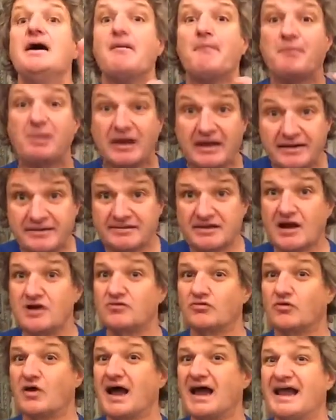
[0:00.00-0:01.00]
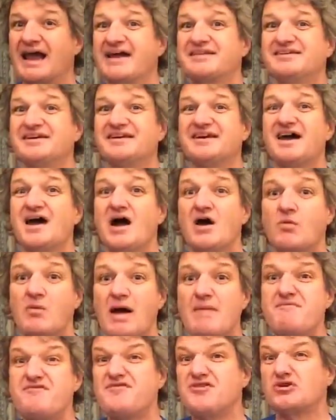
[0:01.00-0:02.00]
please don't rail at it.
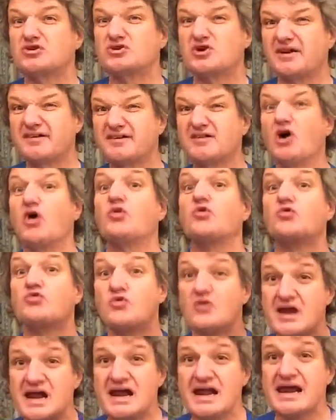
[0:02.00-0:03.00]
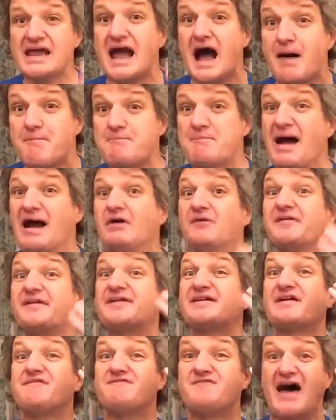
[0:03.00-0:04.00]
Web filtering's not really about
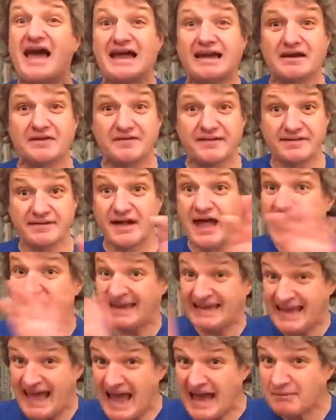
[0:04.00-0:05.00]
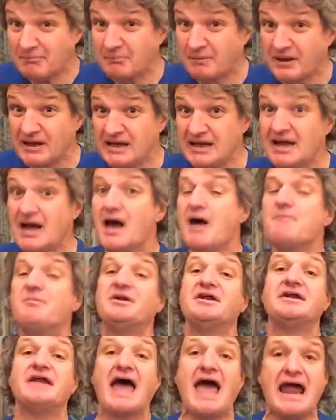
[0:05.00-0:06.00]
surveillance. It can be, but
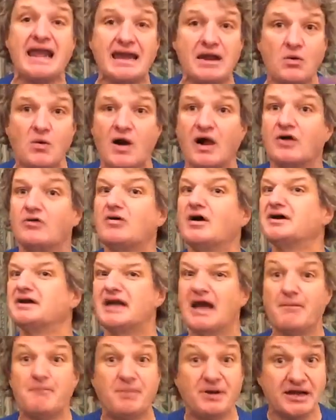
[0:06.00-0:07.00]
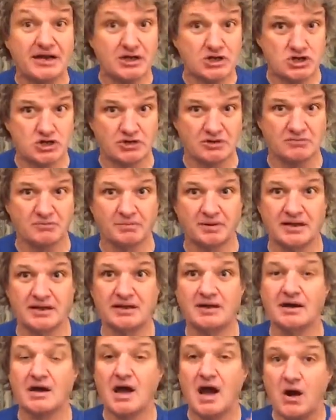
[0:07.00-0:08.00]
in any well-run company, it shouldn't be.
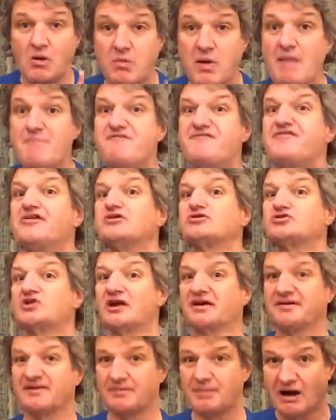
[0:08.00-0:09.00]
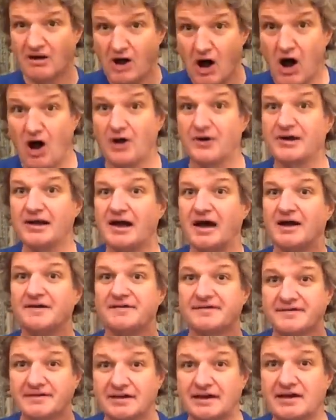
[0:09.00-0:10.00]
Web filtering is about online
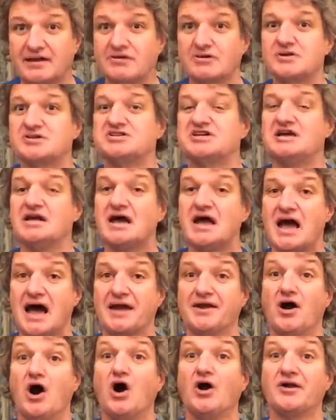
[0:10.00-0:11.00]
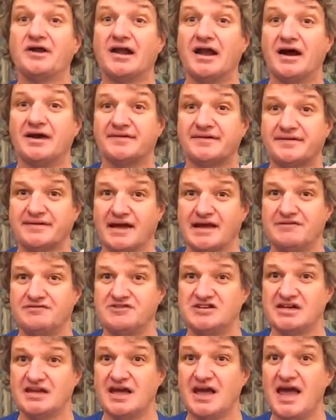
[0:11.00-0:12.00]
security and online safety.